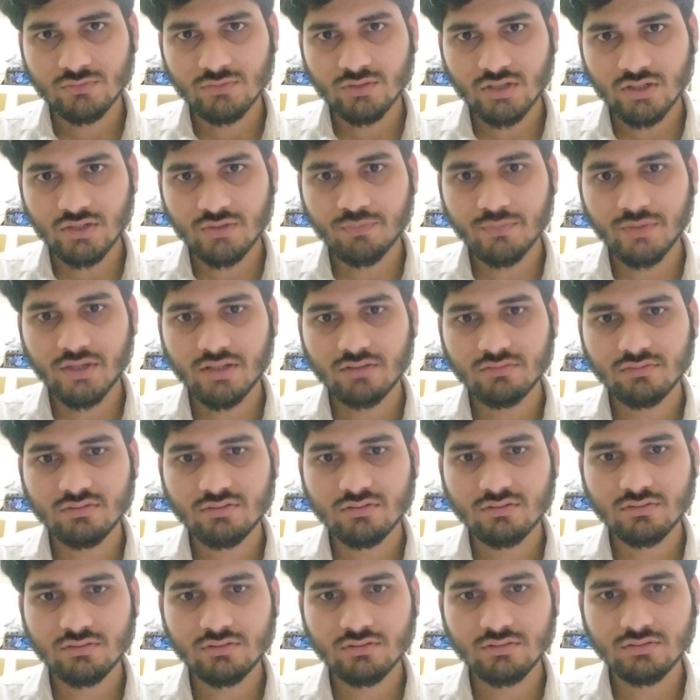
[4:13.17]
It means
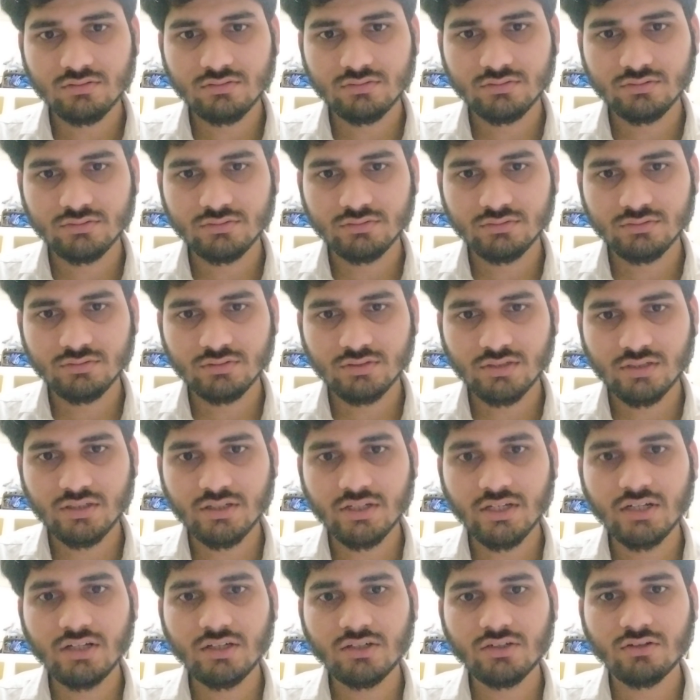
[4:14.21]
the
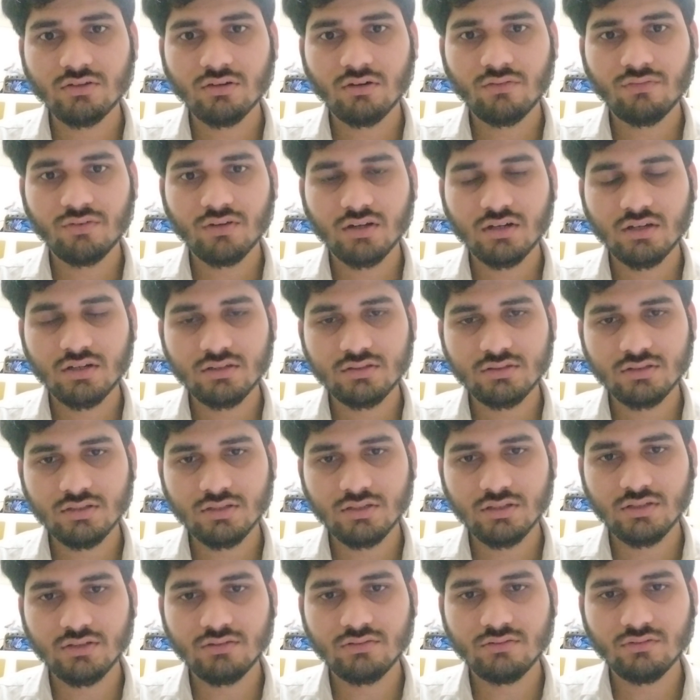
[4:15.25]
tilt of earth
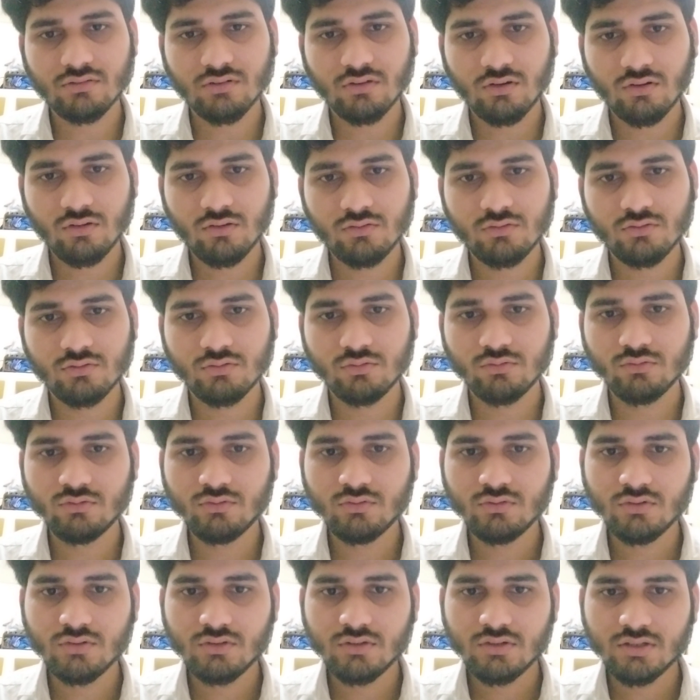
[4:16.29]
is also
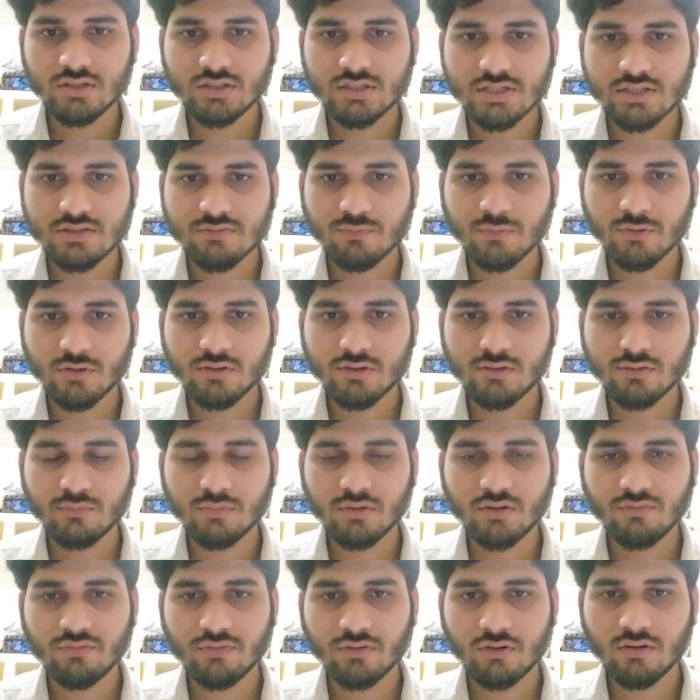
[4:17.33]

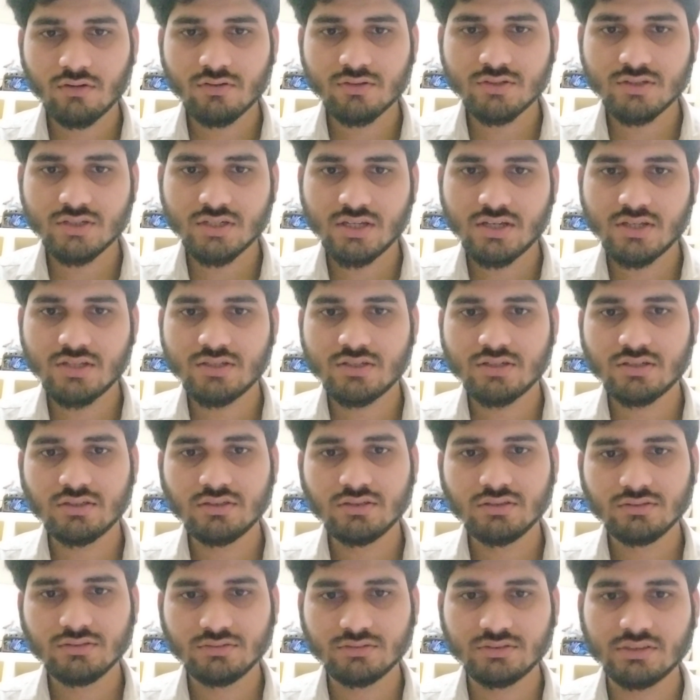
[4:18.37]
responsible for change in
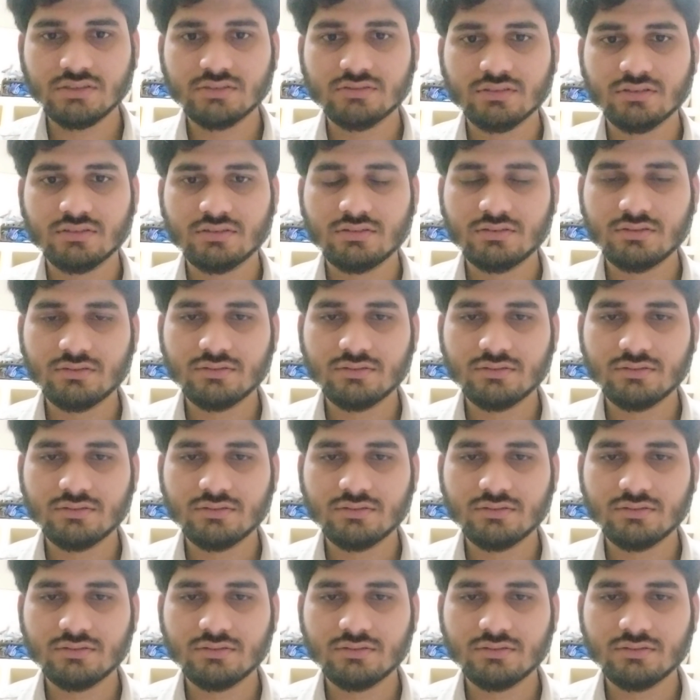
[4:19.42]
season.